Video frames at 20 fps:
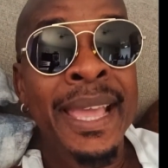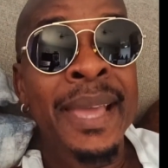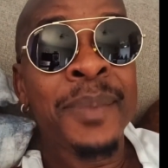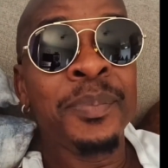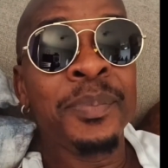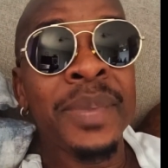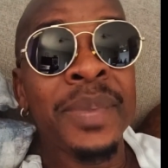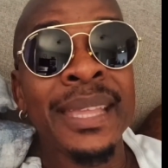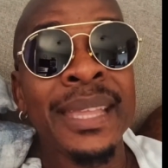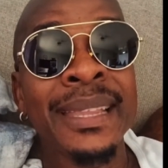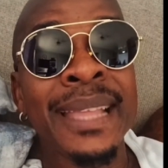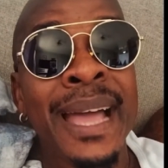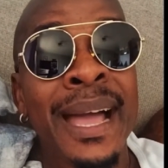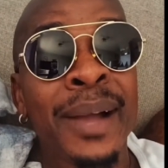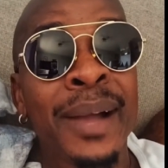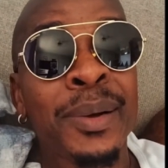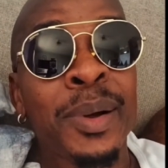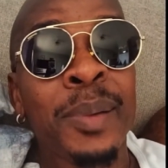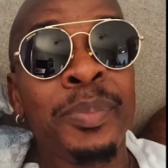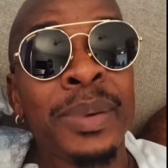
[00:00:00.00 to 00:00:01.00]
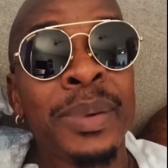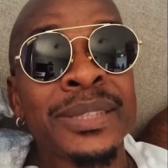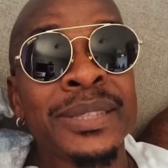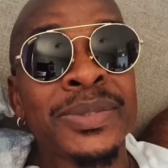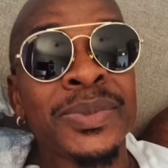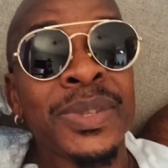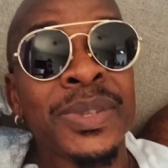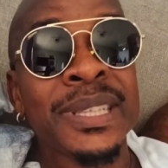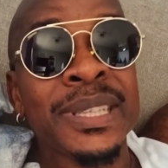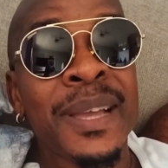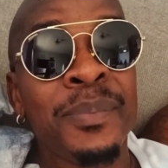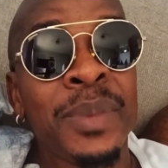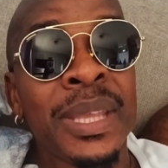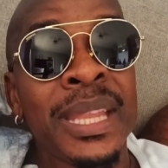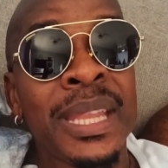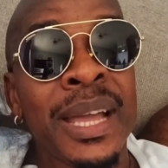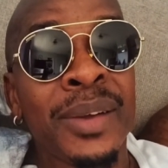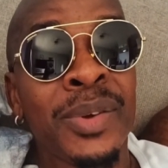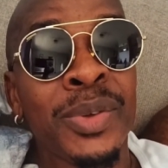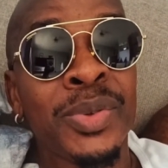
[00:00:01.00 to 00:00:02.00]
Me not come on social
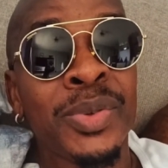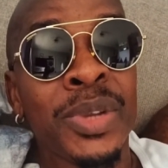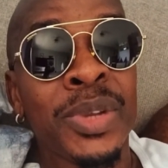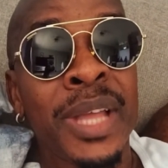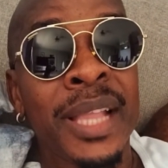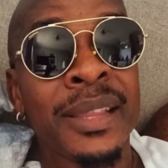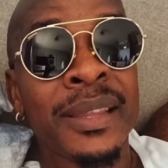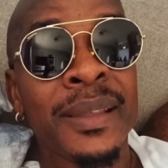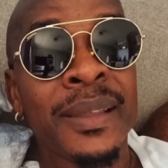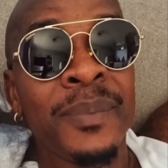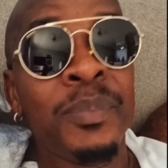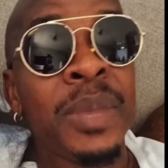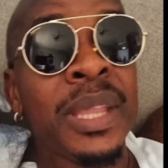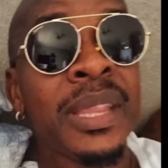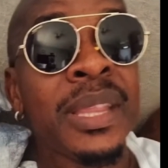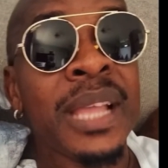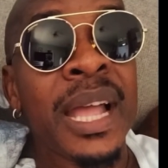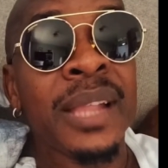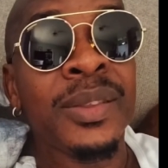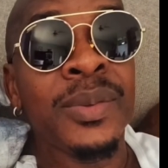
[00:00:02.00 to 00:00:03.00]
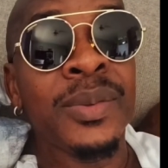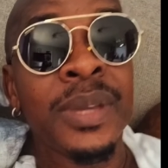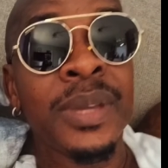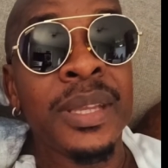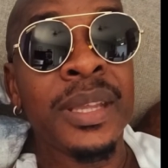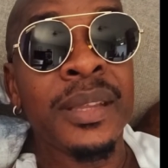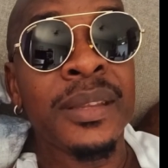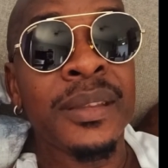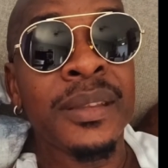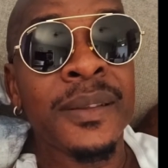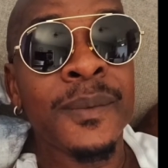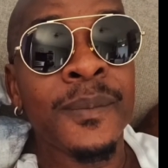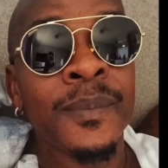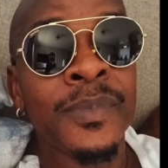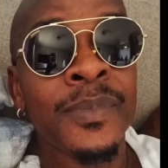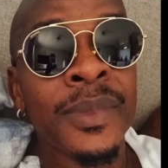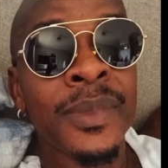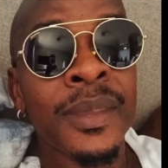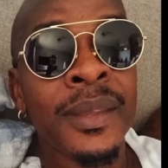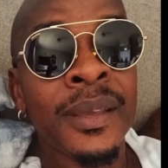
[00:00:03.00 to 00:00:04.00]
media, can't do that. Me not doing it.
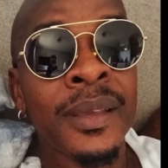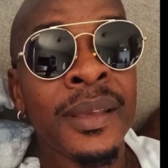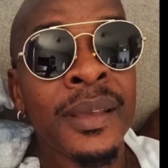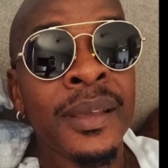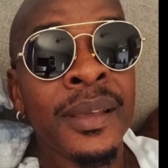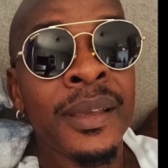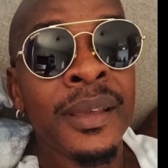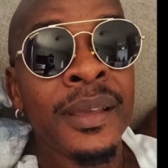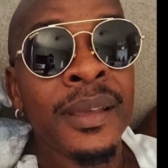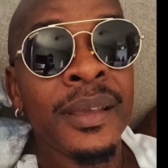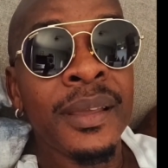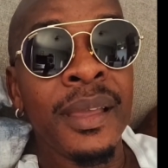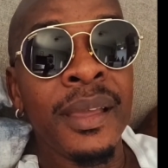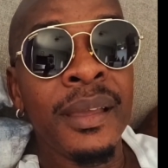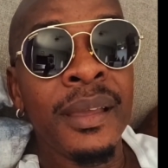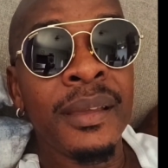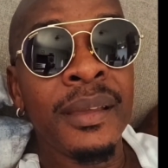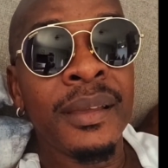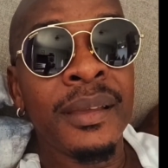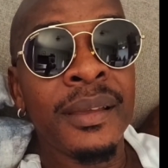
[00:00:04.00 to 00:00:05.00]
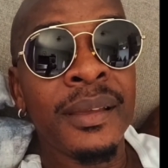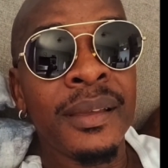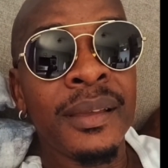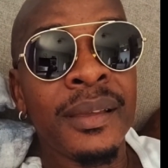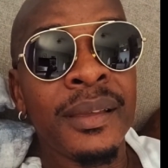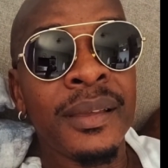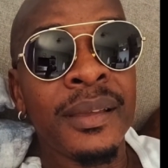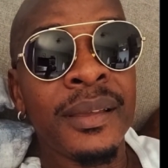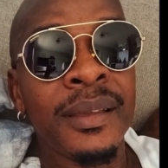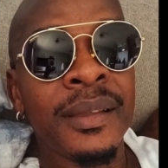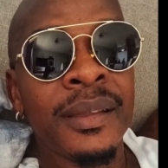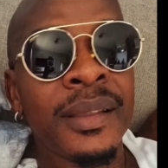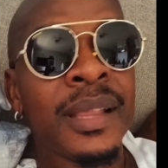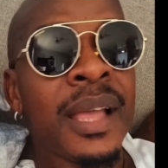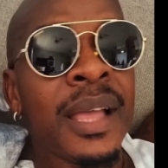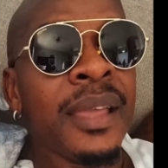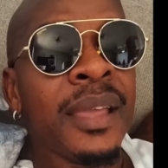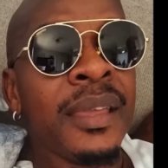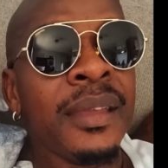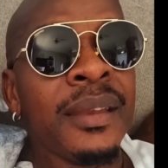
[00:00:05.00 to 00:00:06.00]
Eh?
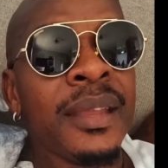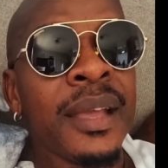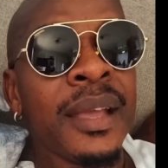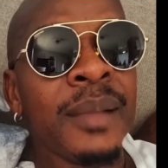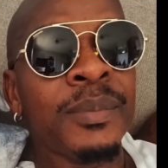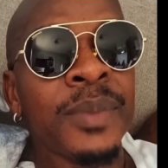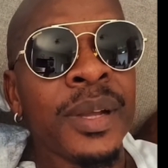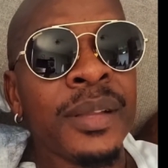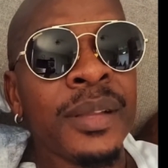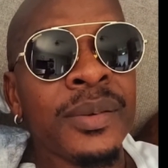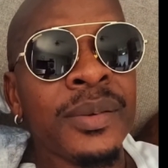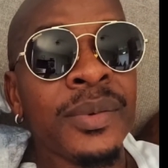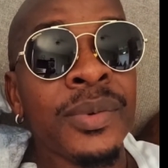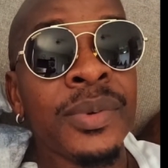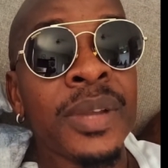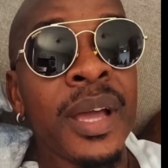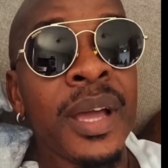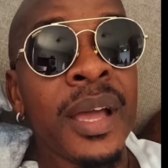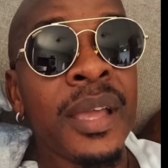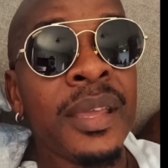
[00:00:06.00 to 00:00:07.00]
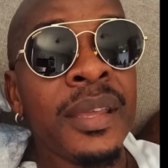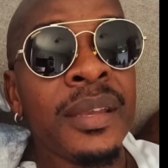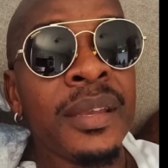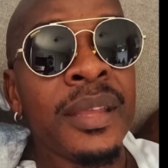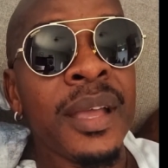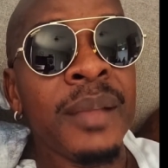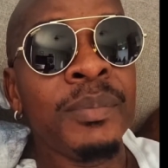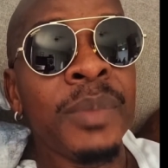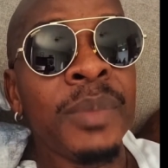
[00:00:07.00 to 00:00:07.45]
Nah idiot man. Oh nah idiot.